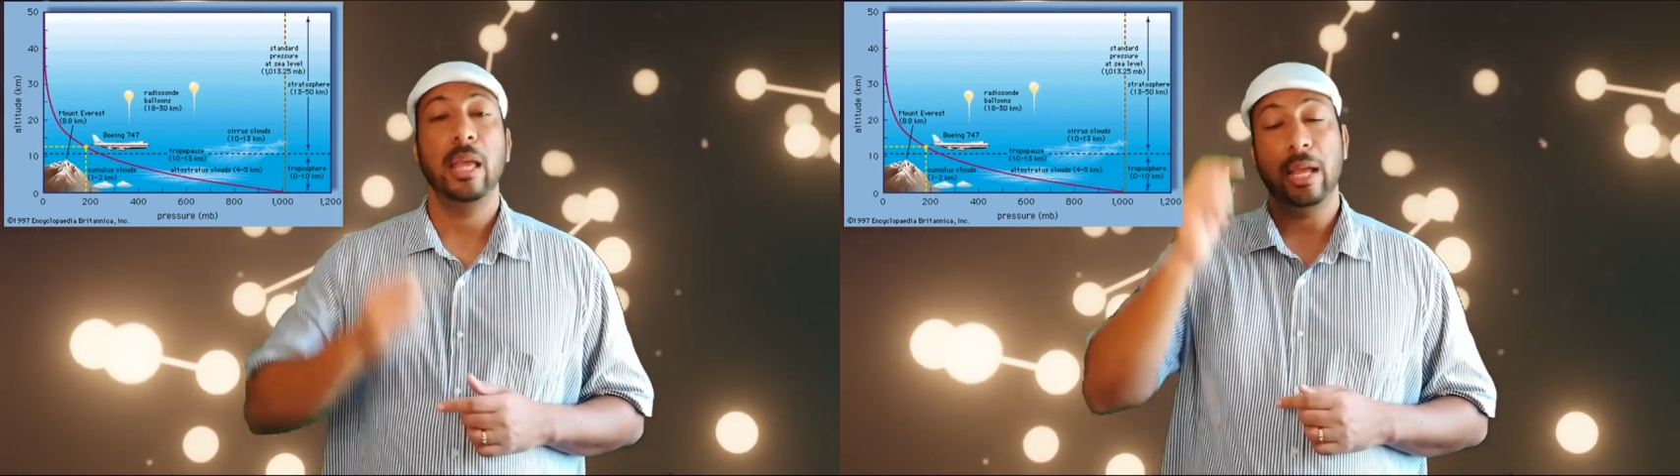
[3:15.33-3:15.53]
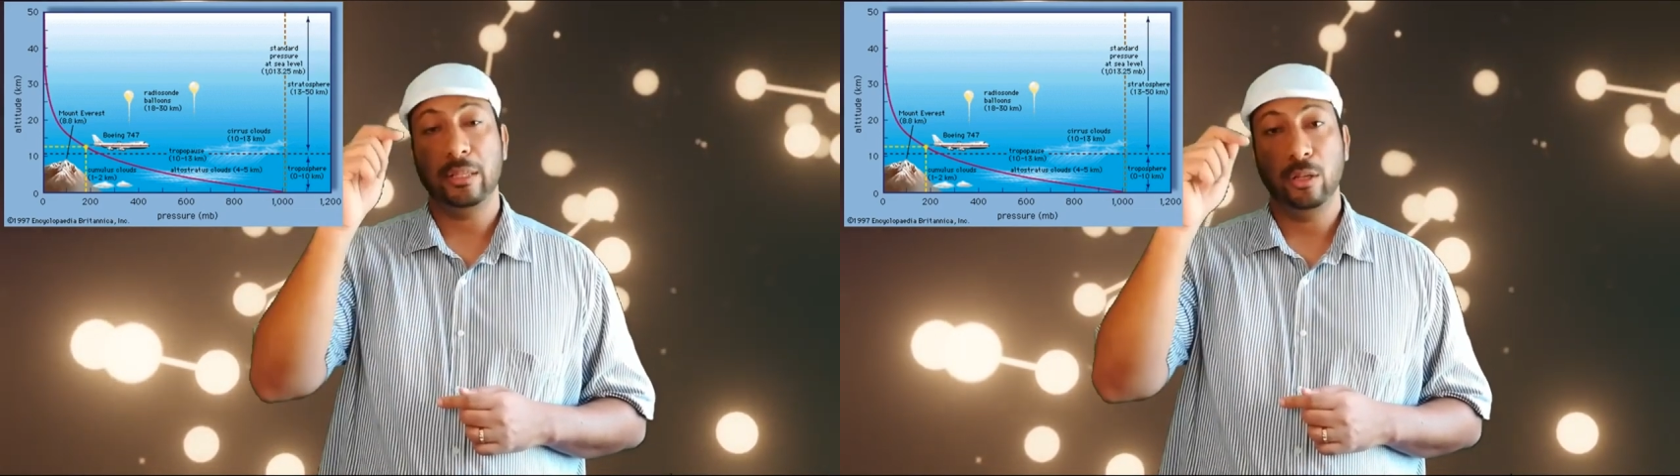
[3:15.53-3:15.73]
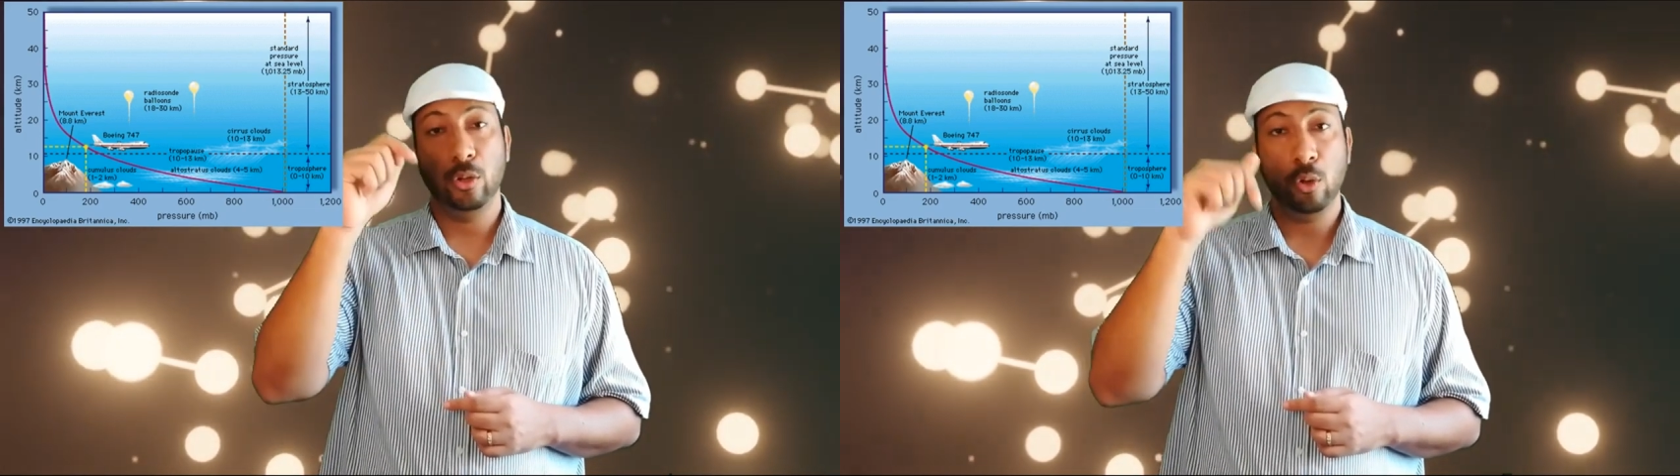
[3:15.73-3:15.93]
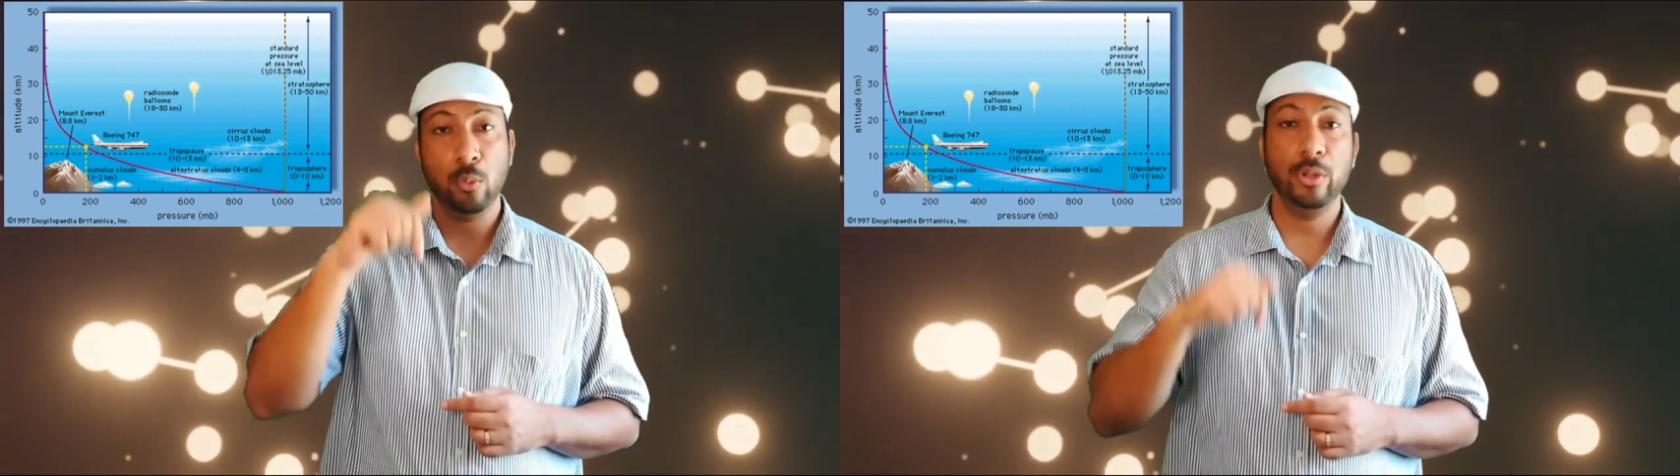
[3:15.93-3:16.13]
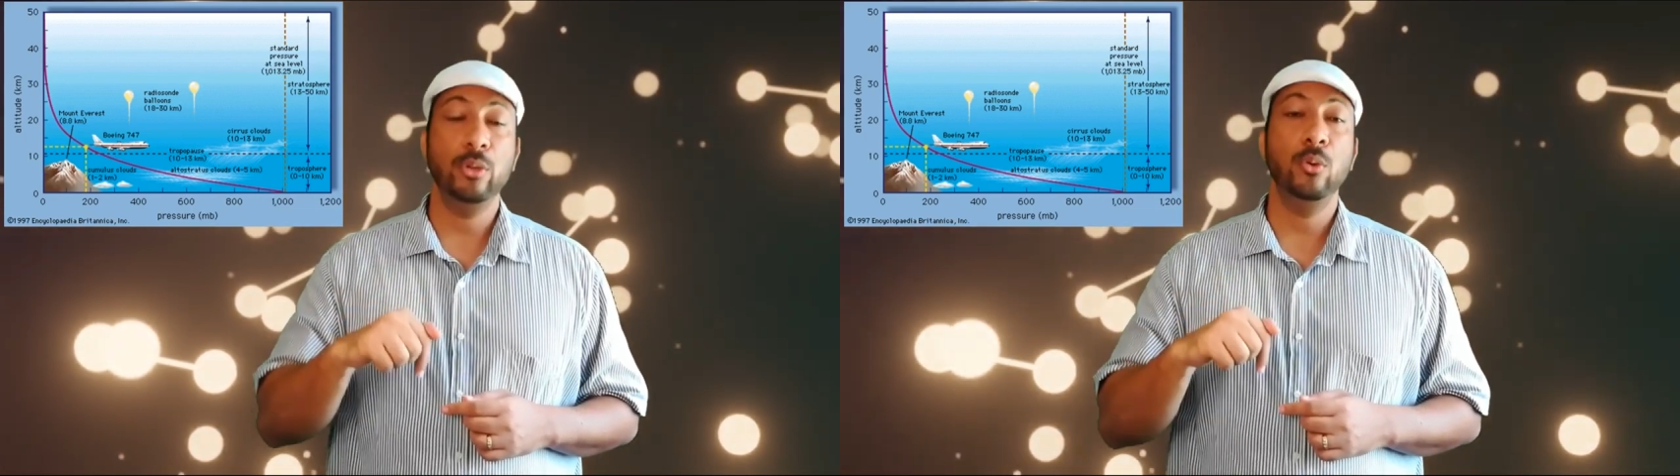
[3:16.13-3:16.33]
And the lower
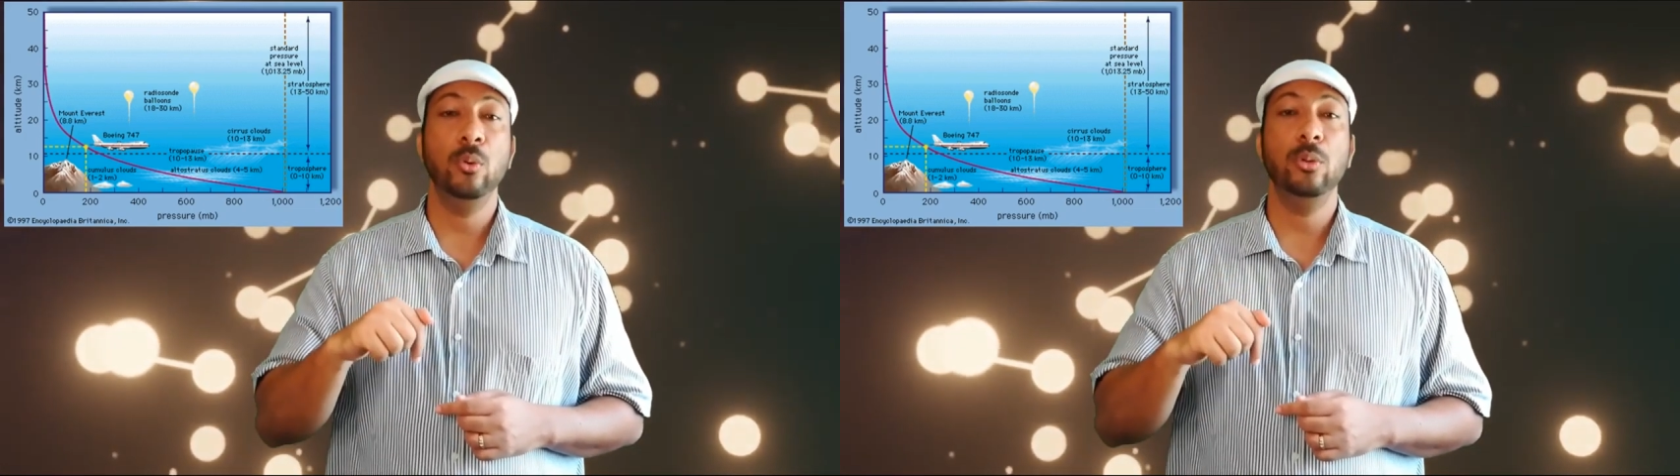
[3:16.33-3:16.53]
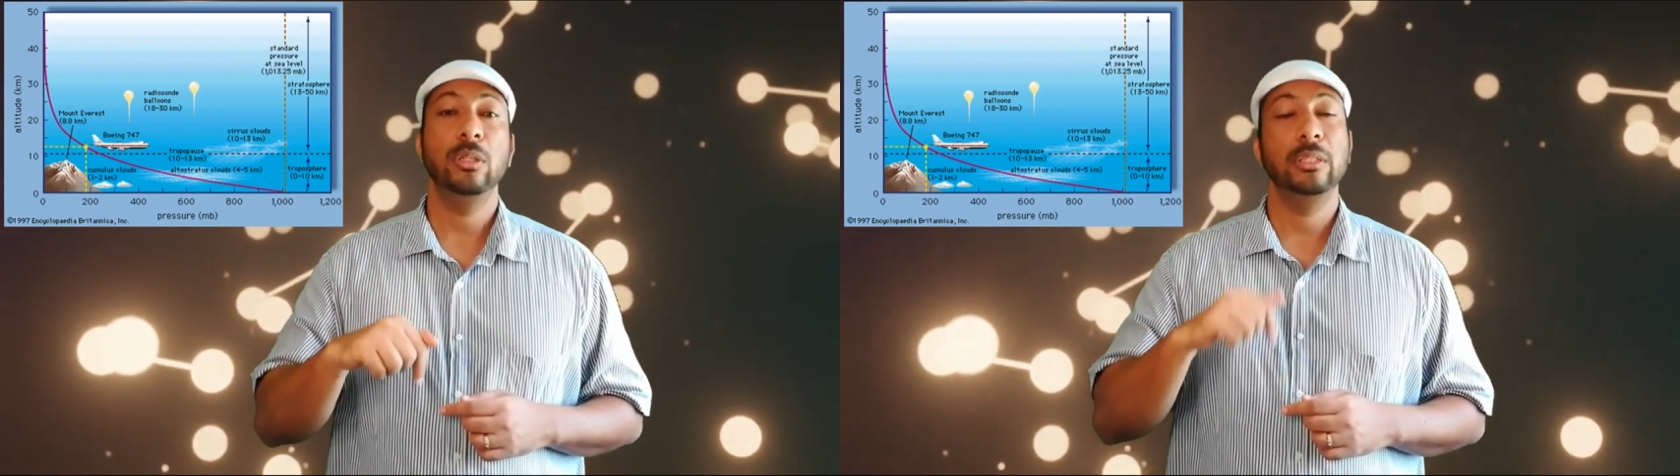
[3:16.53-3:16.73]
you go,